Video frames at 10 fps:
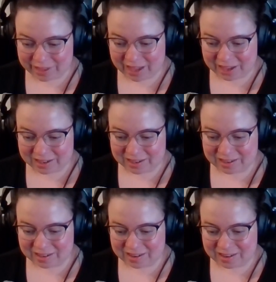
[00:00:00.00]
that
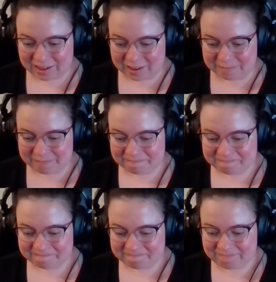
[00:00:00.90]
um
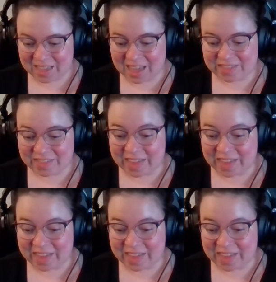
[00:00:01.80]
that